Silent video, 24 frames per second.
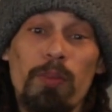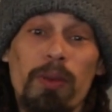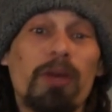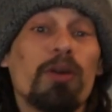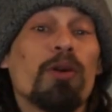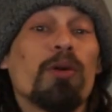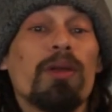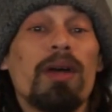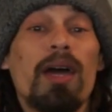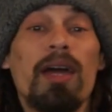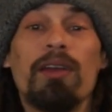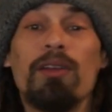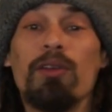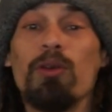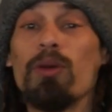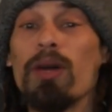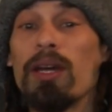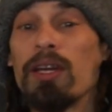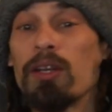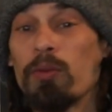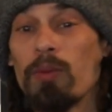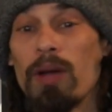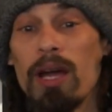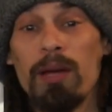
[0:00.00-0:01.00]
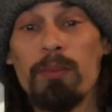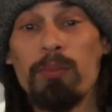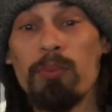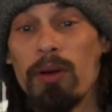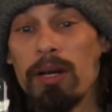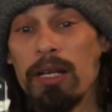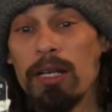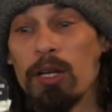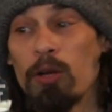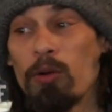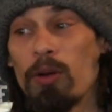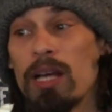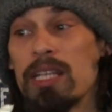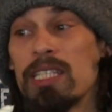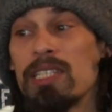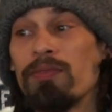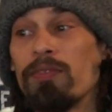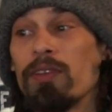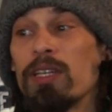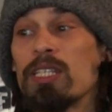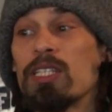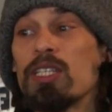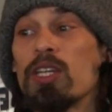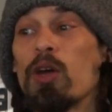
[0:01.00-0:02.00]
build, I do like to ride pretty
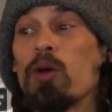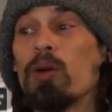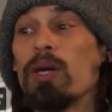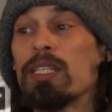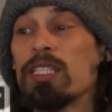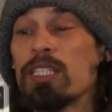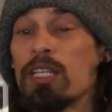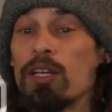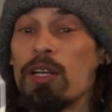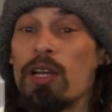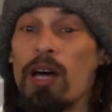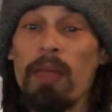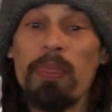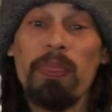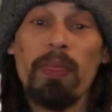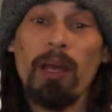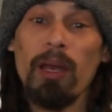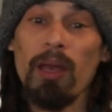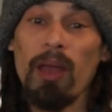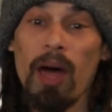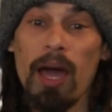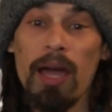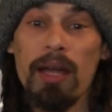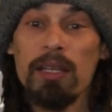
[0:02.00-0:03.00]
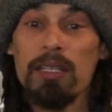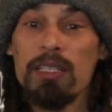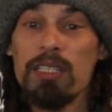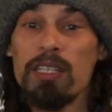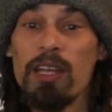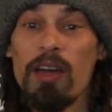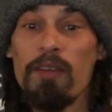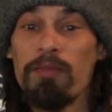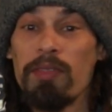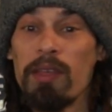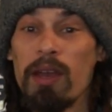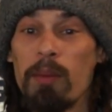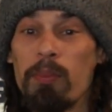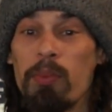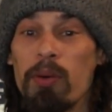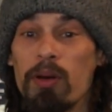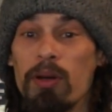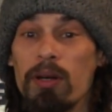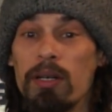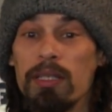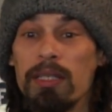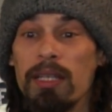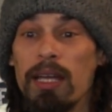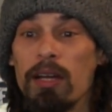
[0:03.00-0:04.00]
aggressively, so it's not the lightest stuff that I put
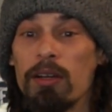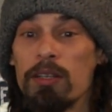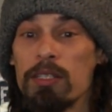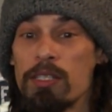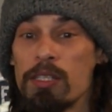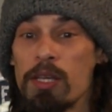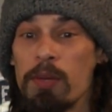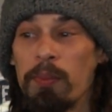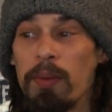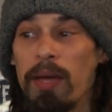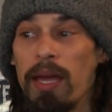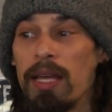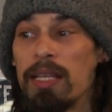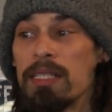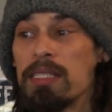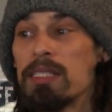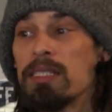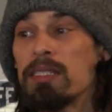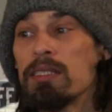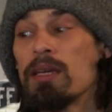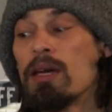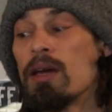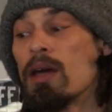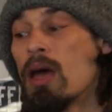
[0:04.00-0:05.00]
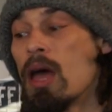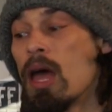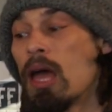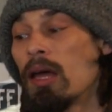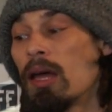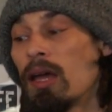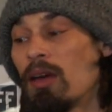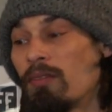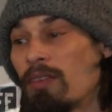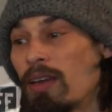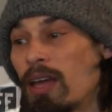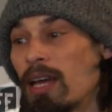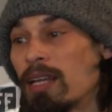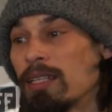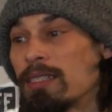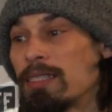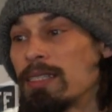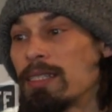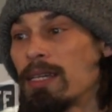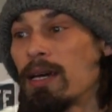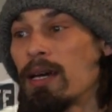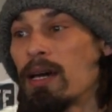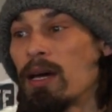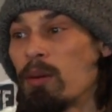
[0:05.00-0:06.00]
on there in some cases. I've
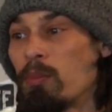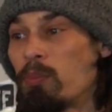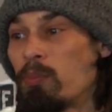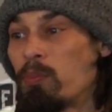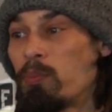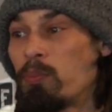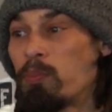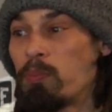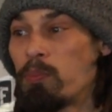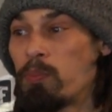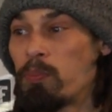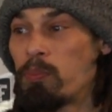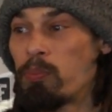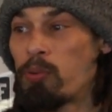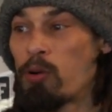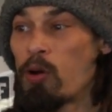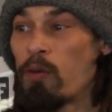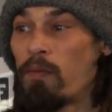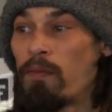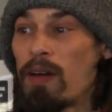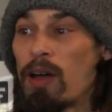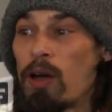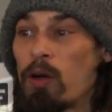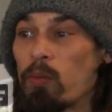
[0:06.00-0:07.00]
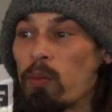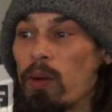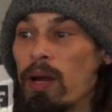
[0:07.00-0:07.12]
got profile